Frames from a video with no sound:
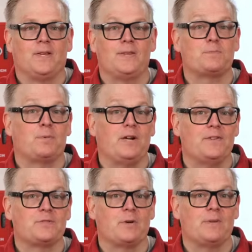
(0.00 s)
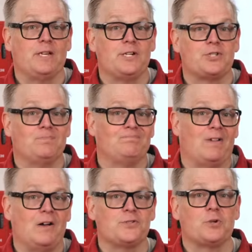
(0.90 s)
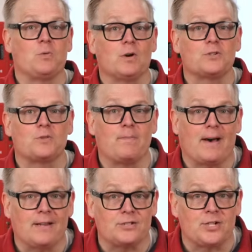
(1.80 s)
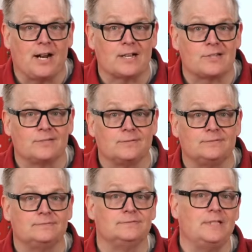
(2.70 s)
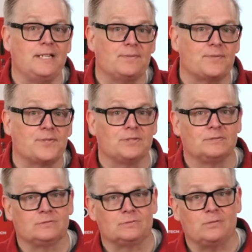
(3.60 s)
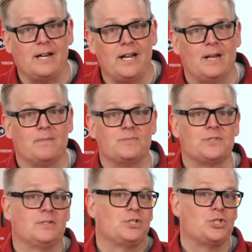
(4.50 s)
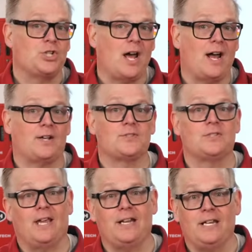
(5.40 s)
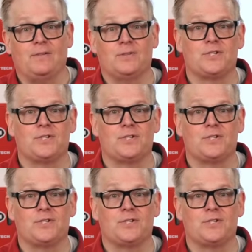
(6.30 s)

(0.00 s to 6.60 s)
This previous formulation also works with bottle jacks, lifts, rams, shocks, and even